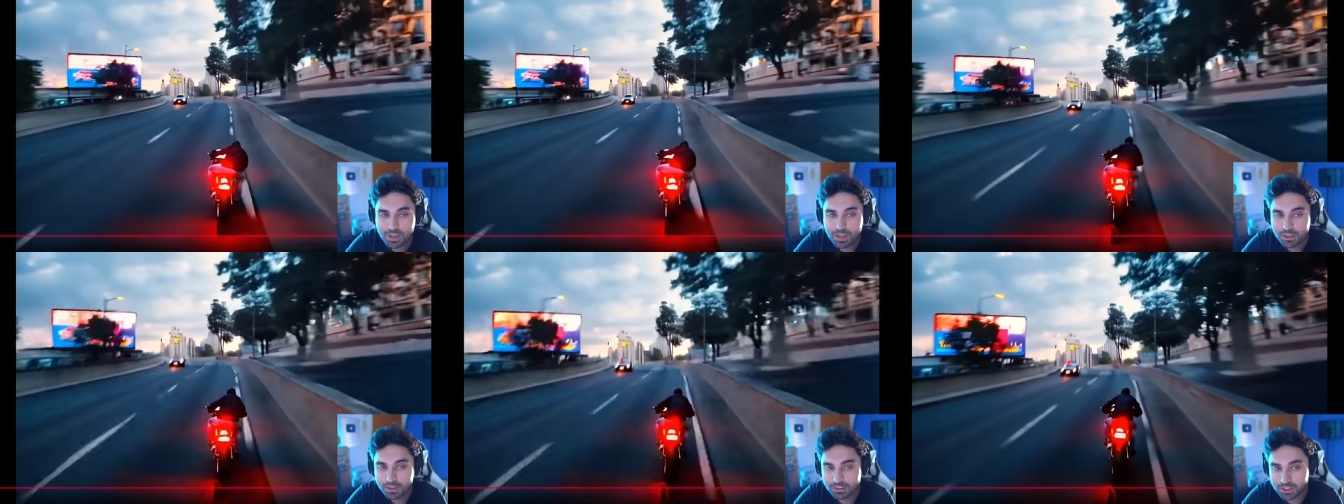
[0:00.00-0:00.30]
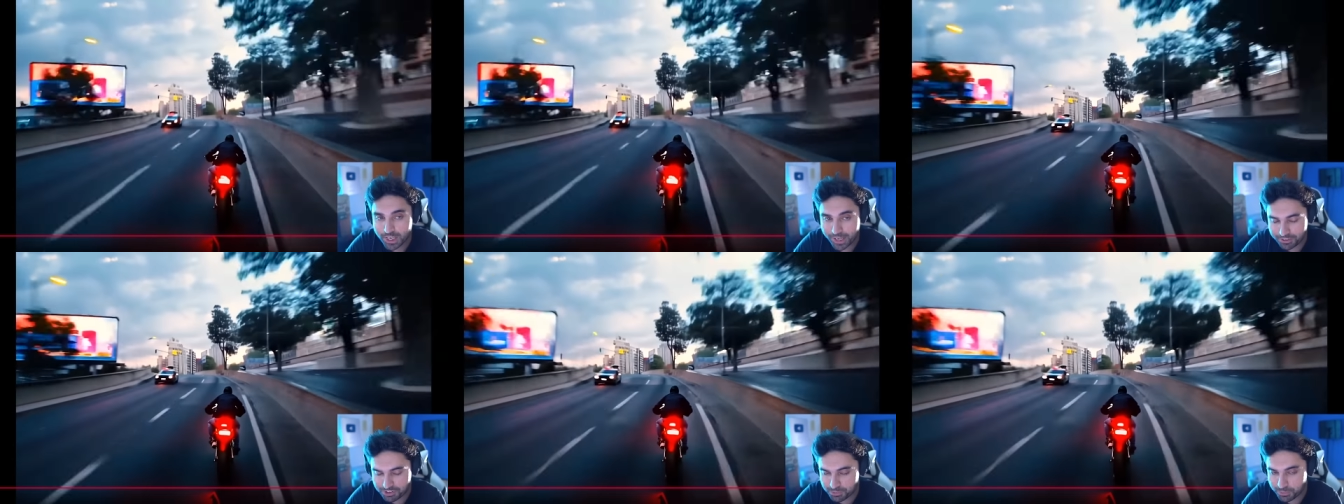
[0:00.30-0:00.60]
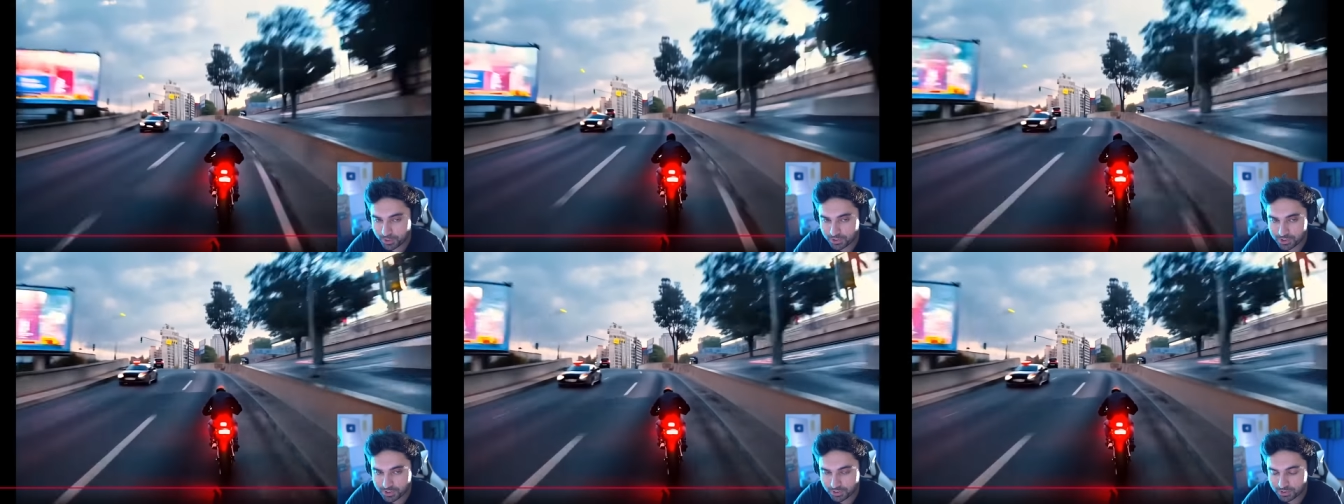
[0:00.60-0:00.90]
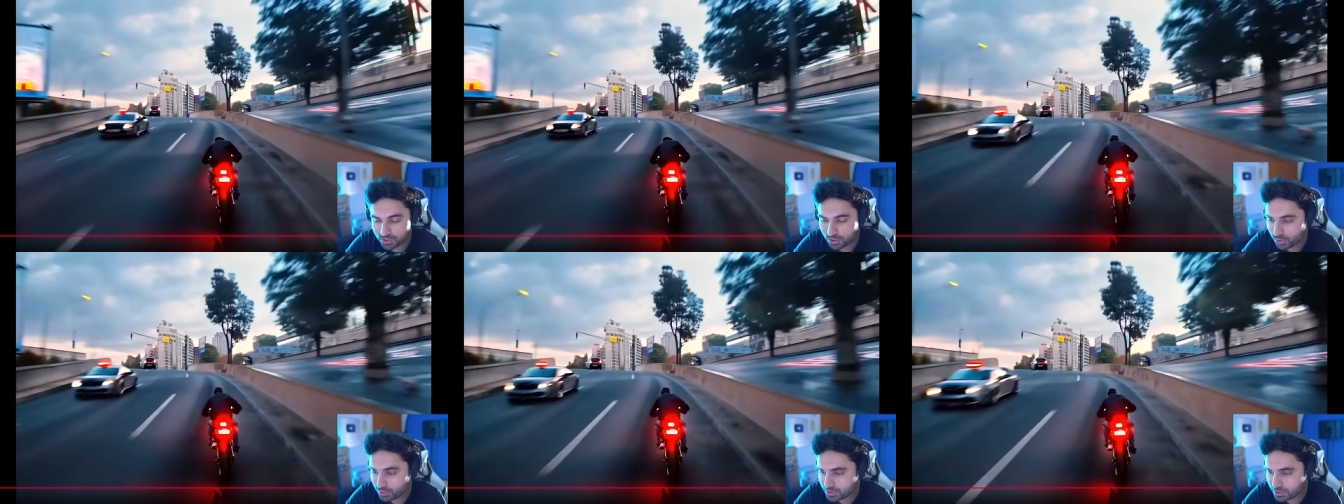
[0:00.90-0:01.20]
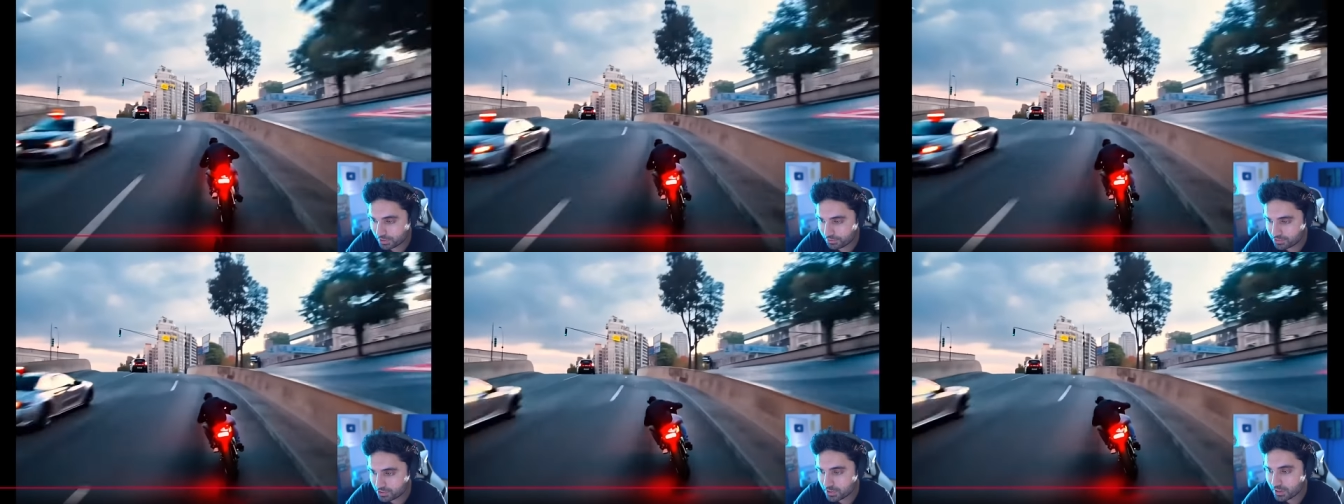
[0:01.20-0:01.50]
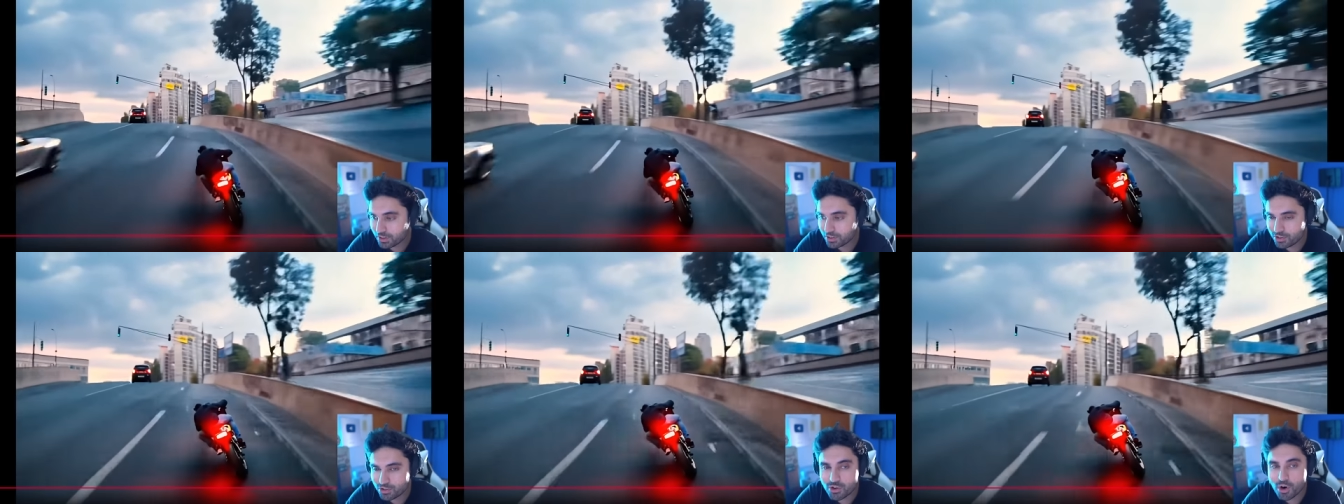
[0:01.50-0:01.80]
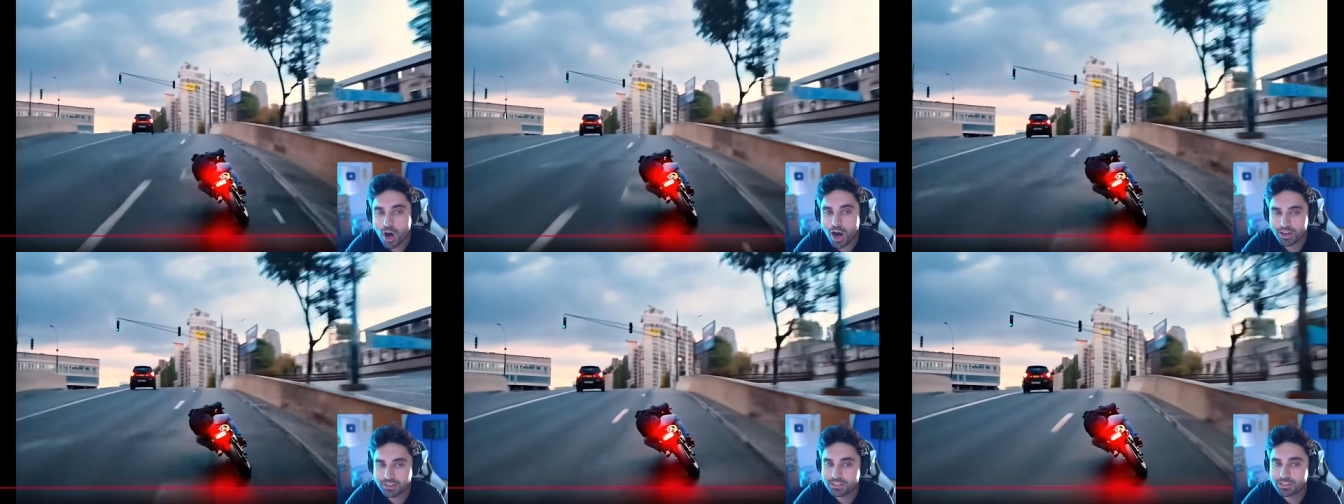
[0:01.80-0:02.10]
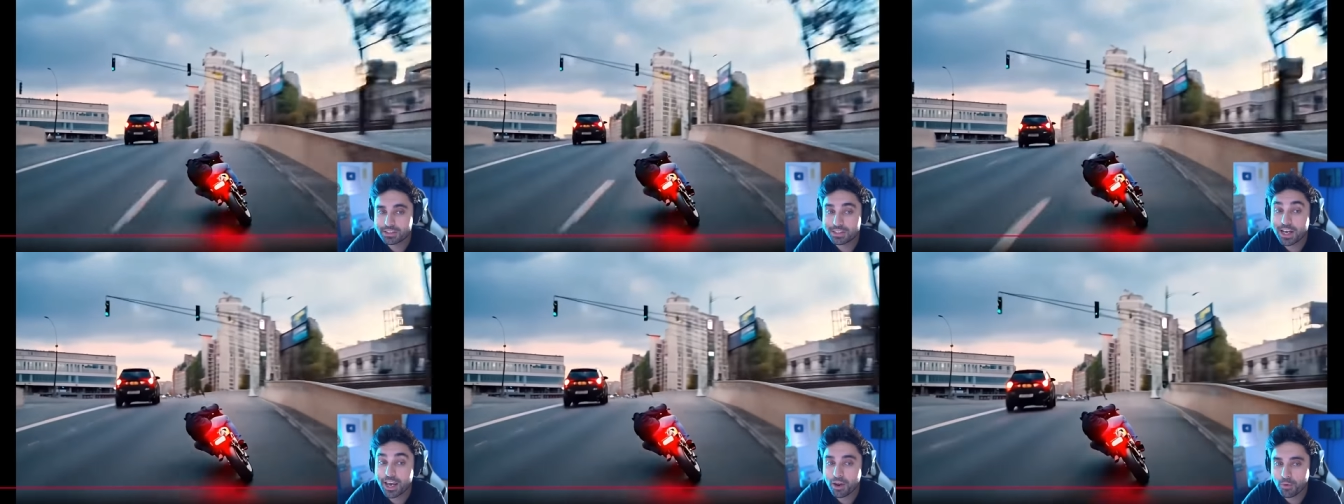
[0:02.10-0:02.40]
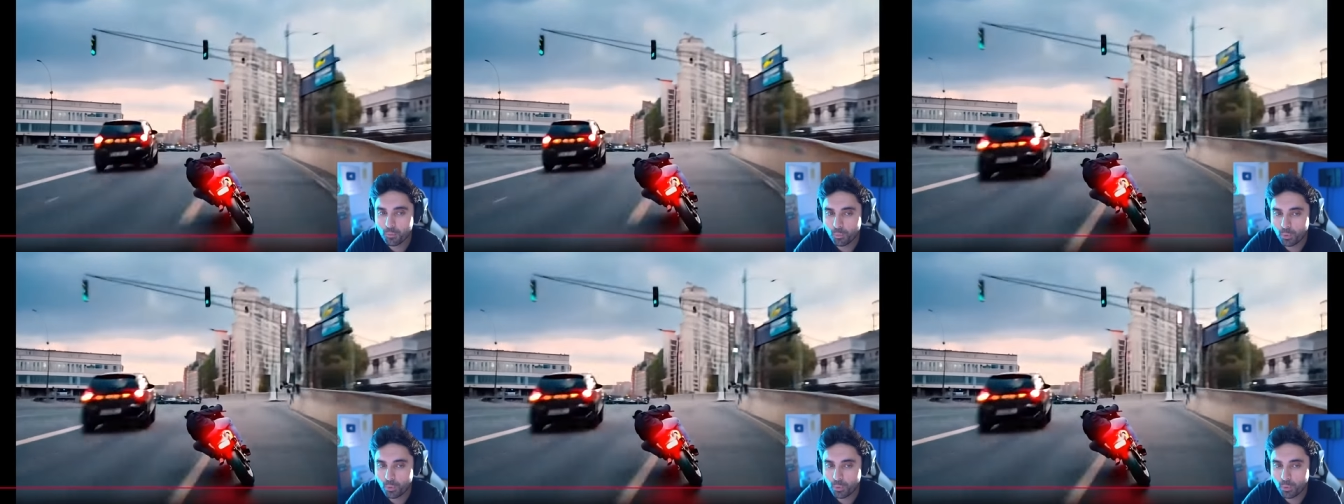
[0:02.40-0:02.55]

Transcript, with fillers: the Xbox exclusives not day